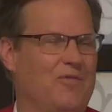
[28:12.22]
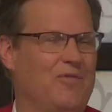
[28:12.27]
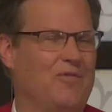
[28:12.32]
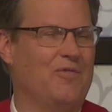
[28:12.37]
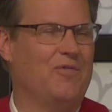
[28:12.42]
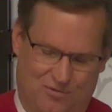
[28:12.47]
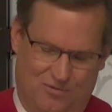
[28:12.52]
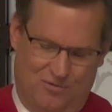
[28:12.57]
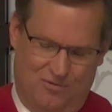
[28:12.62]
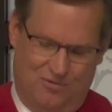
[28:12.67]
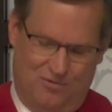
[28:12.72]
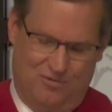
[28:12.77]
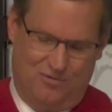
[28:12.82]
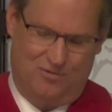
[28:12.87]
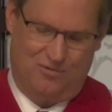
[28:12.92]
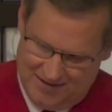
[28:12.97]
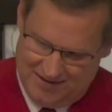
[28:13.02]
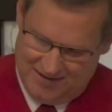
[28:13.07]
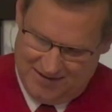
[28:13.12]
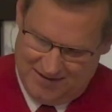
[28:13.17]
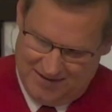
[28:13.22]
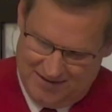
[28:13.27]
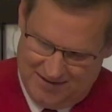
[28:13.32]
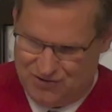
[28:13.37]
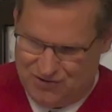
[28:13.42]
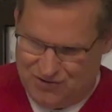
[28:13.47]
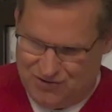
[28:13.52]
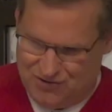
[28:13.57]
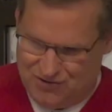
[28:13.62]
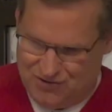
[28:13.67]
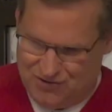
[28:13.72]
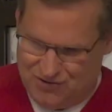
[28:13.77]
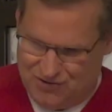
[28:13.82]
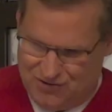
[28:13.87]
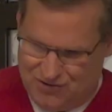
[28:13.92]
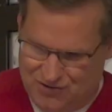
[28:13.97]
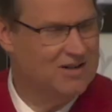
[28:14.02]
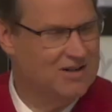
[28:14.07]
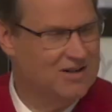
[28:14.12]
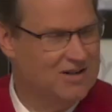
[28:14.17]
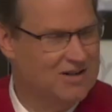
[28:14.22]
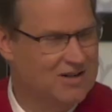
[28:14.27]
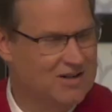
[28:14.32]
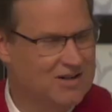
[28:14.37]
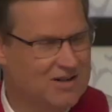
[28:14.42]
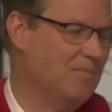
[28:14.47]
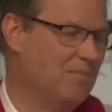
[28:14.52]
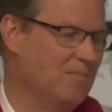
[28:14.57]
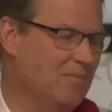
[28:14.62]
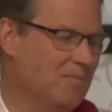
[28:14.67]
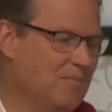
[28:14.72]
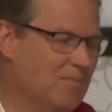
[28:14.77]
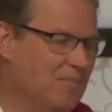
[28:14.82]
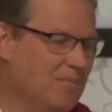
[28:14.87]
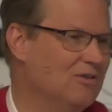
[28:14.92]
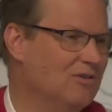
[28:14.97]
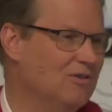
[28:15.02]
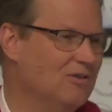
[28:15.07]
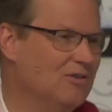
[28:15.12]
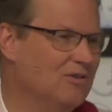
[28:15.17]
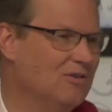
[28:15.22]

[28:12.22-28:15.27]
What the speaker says: to the Roman gods, the judge condemned them all to